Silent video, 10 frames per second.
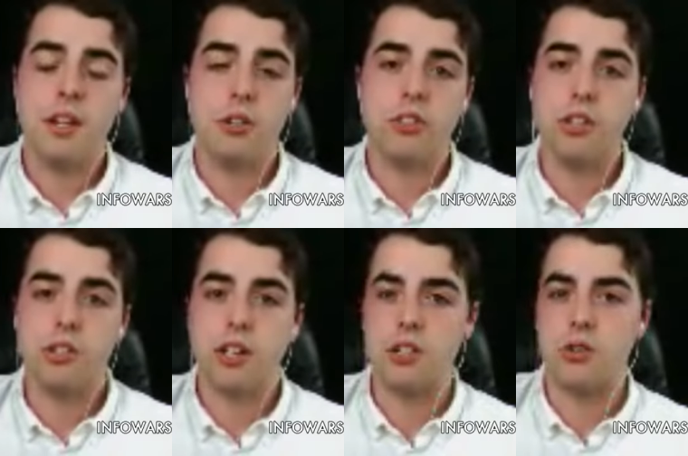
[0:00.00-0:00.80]
You're
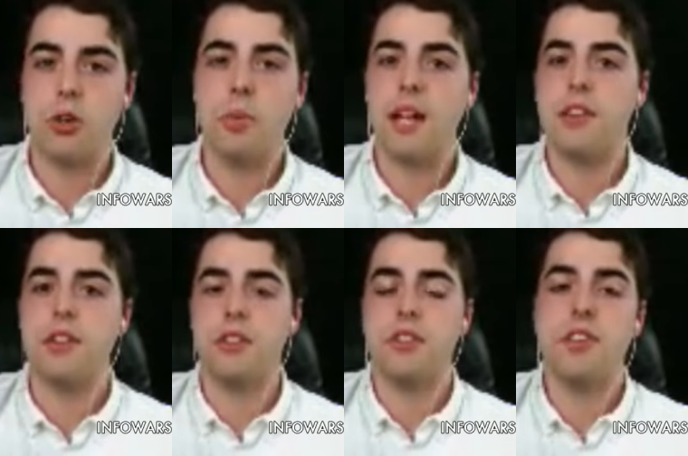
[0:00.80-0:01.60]
essentially controlled by
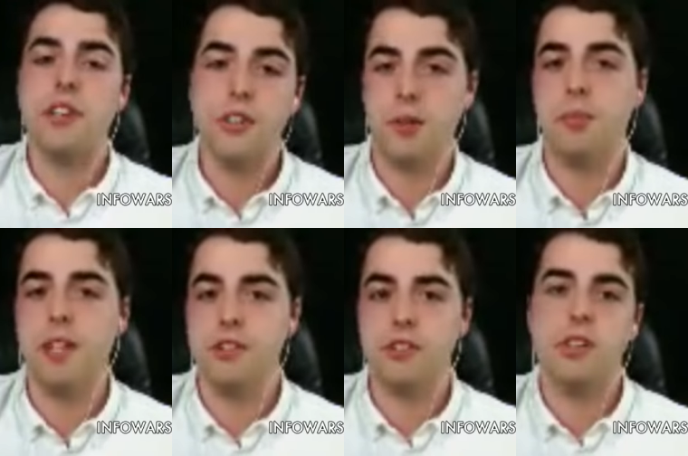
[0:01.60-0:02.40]
this system
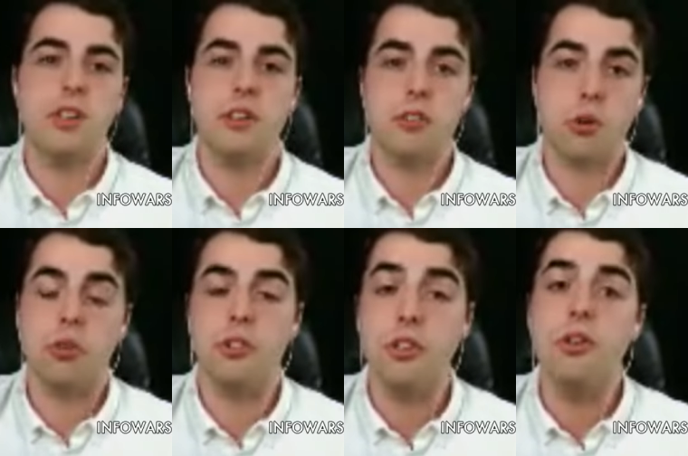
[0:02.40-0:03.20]
that just
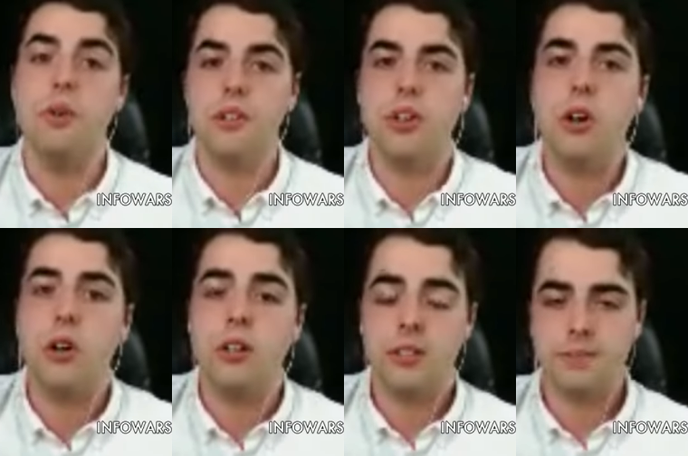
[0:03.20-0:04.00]
controls you as a
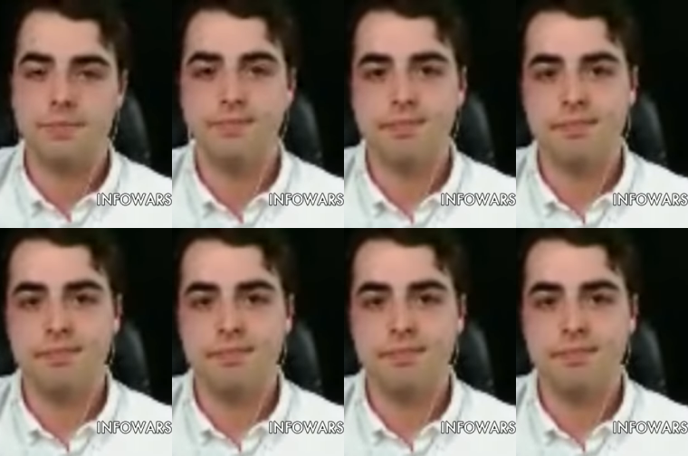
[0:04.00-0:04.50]
whole. That